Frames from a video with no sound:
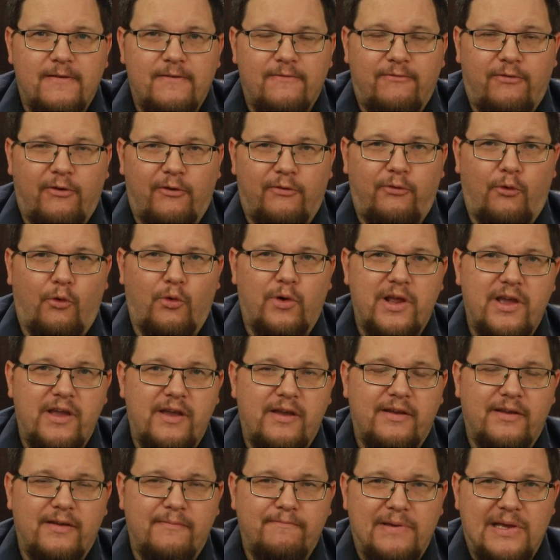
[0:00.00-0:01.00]
for
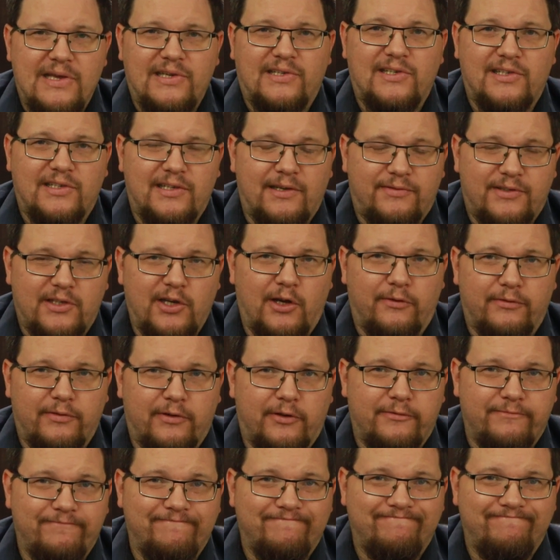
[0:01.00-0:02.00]
40 pieces of
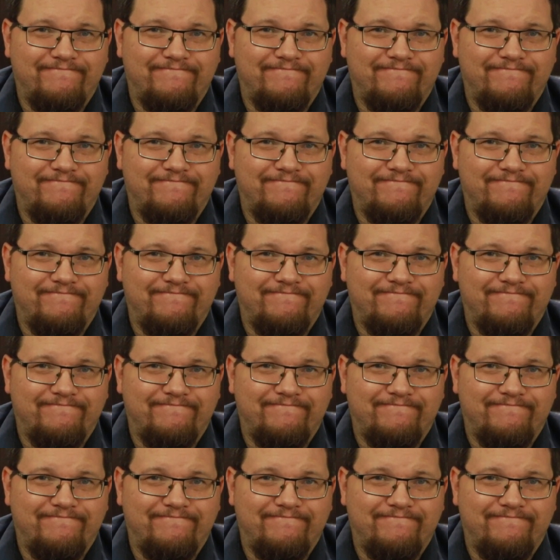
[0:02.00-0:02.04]
silver.